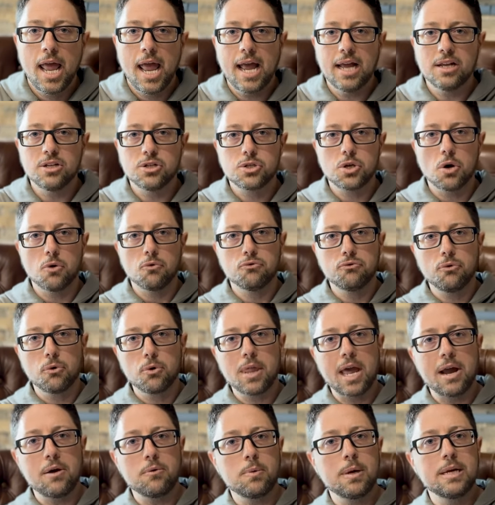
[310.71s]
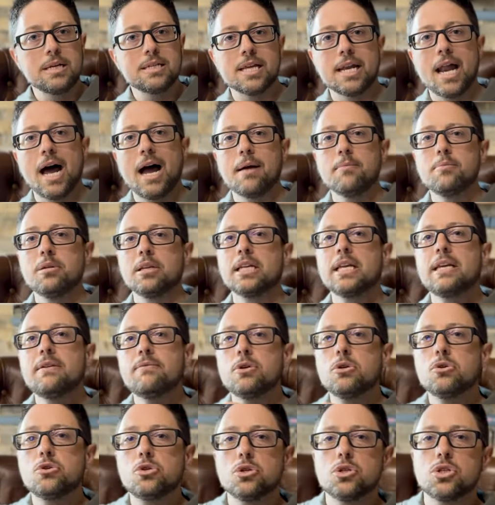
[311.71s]
And so for that reason, I believe
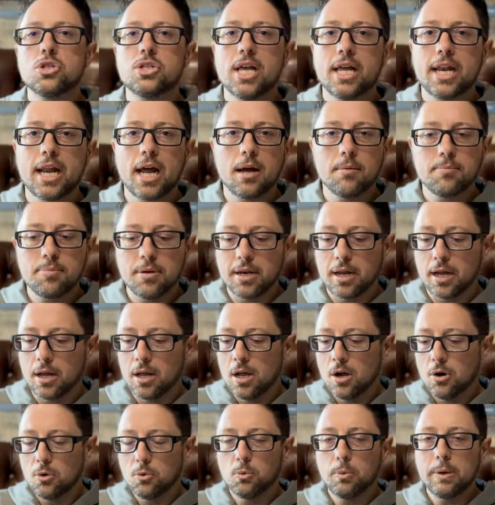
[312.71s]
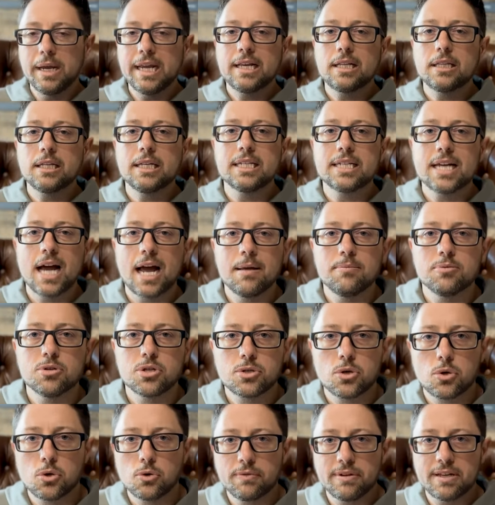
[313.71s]
you should set up in a weekly type
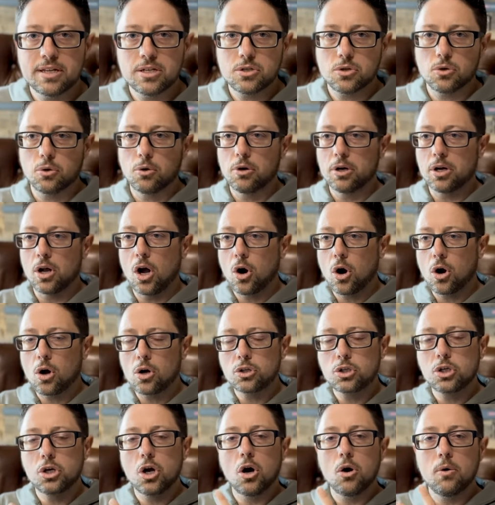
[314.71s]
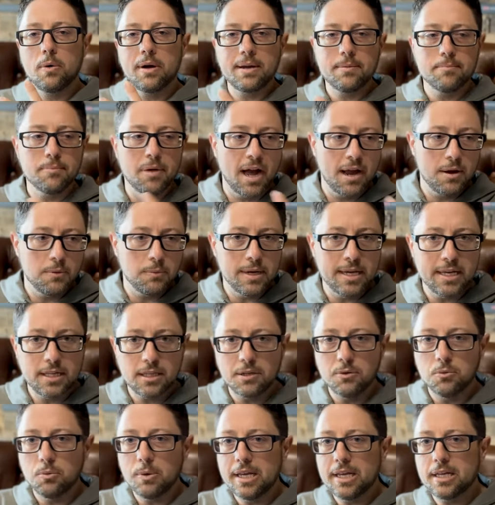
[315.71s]
service or an ongoing
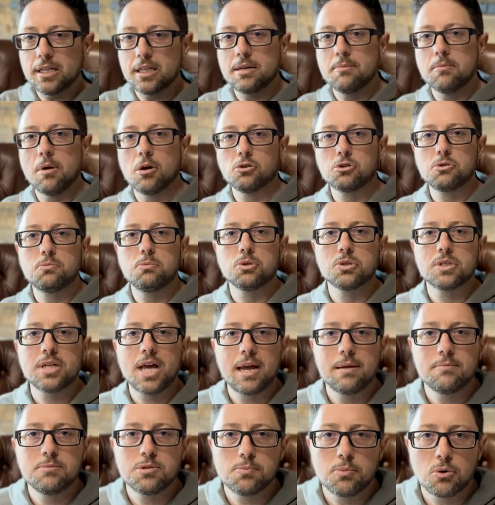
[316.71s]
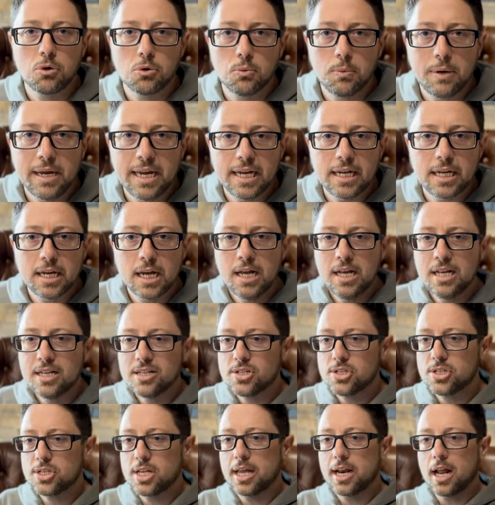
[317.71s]
biweekly, weekly, multiple times per week,
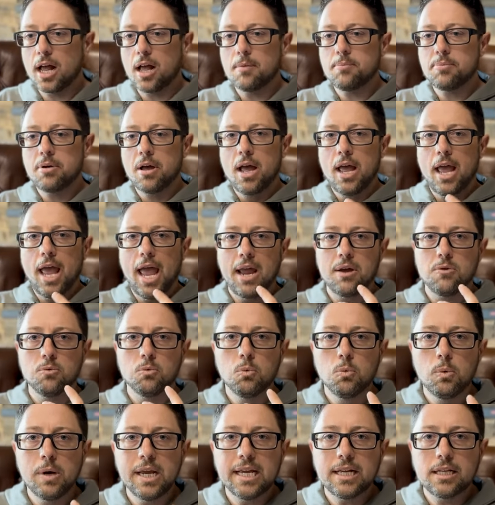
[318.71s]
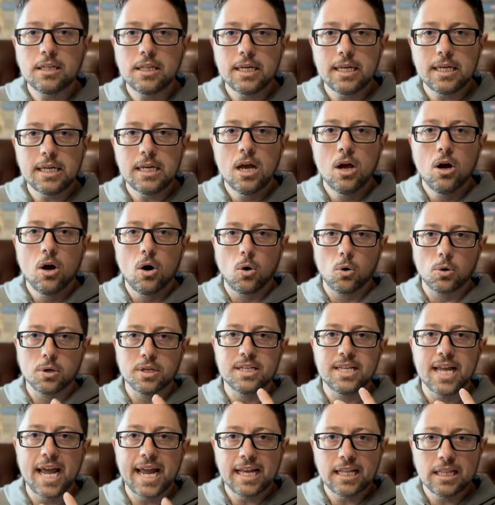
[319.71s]
set up a weekly or
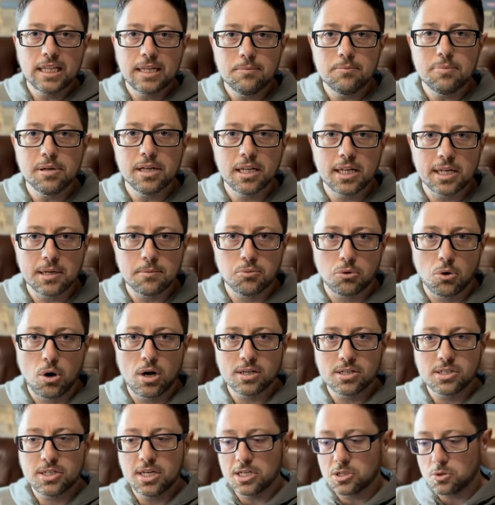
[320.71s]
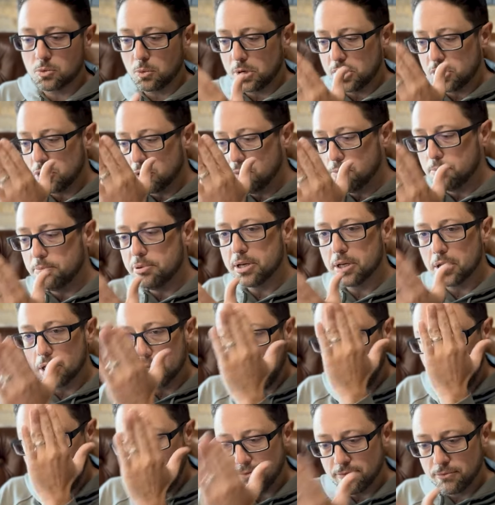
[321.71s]
daily billing process where you bill
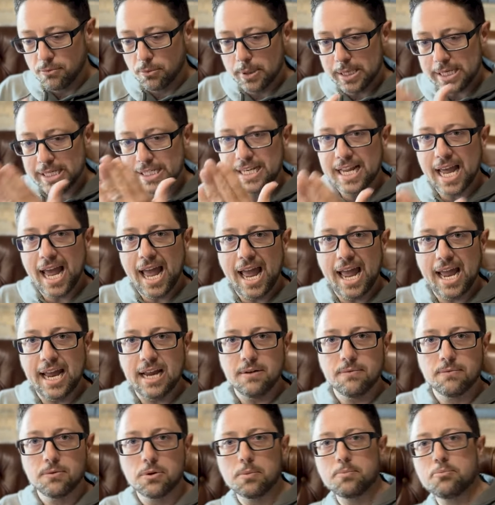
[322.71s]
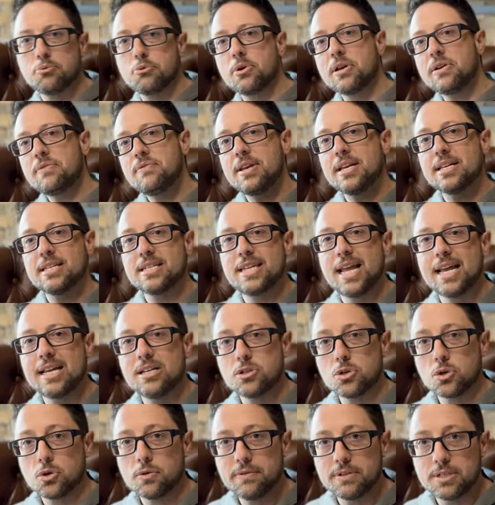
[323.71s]
every day for the previous day
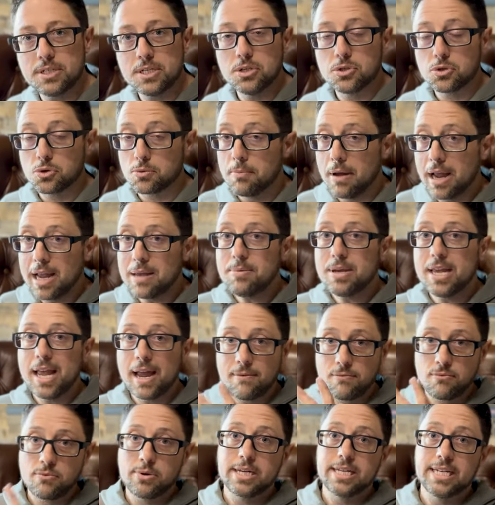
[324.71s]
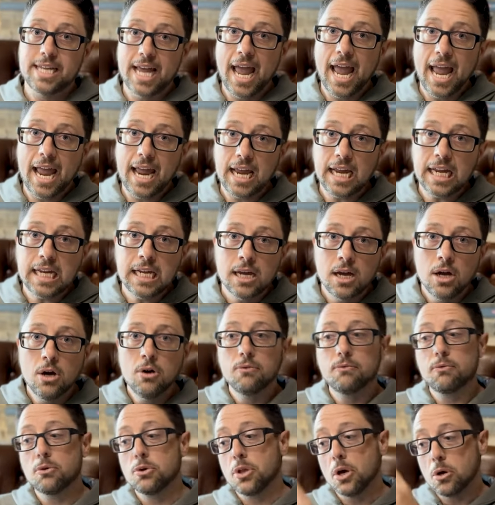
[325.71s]
services or maybe every day
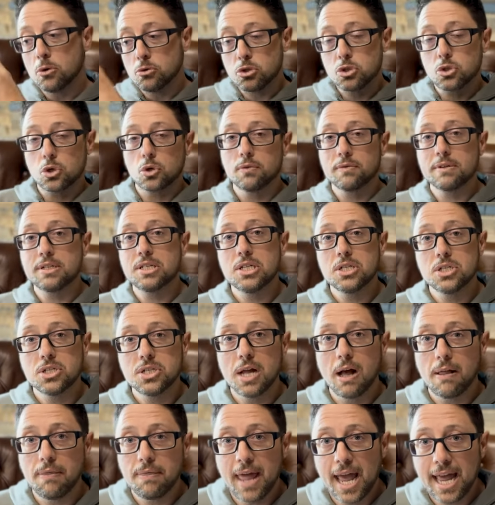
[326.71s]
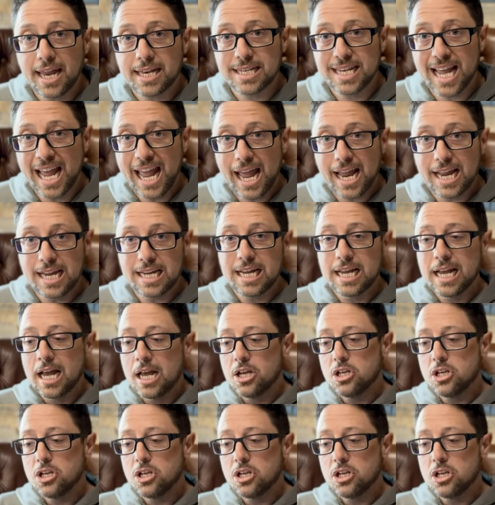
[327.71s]
for those services done that day.